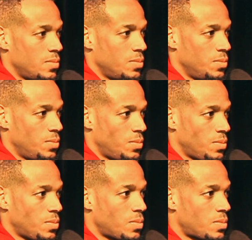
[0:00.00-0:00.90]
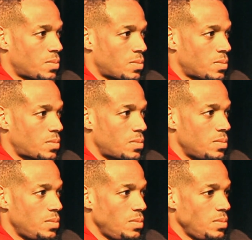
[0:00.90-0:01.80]
what made you come up with the
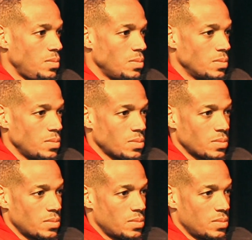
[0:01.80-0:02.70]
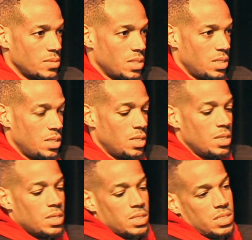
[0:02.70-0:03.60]
paranormal?
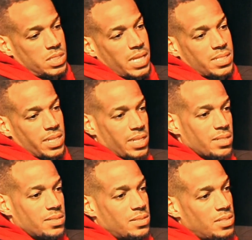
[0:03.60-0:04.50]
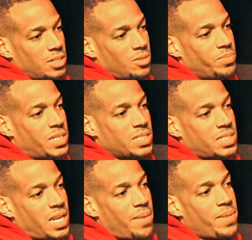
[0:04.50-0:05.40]
Necessity, you know, because
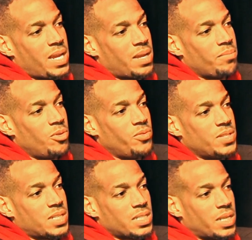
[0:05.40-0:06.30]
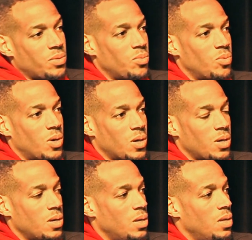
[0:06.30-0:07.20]
they're not making movies like they were.
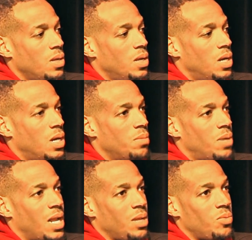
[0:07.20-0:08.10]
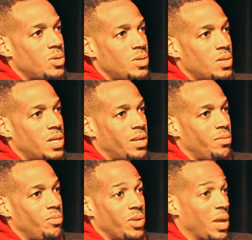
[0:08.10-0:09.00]
Hollywood,
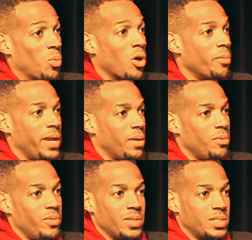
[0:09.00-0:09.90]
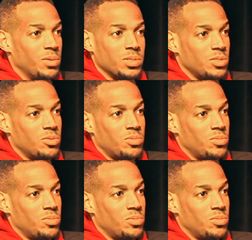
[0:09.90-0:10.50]
and when they were making movies, there was no